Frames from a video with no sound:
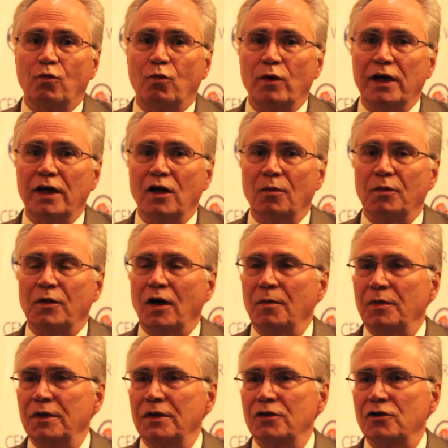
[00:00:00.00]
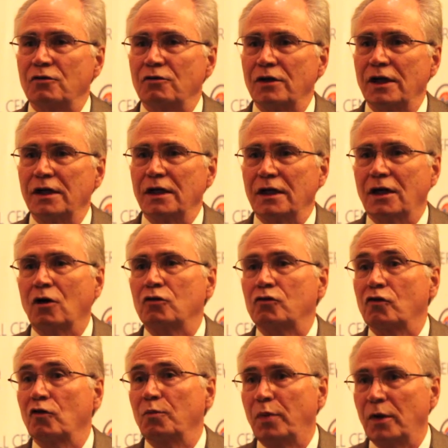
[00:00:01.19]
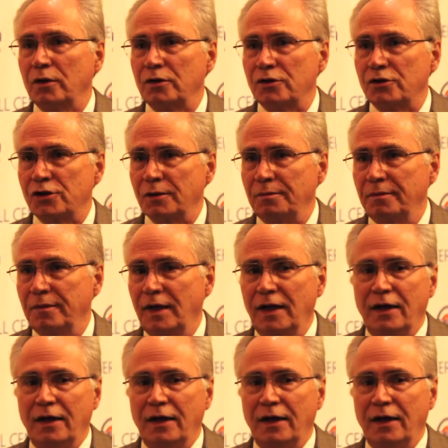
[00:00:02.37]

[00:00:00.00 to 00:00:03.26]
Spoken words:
We help companies create a culture of partnership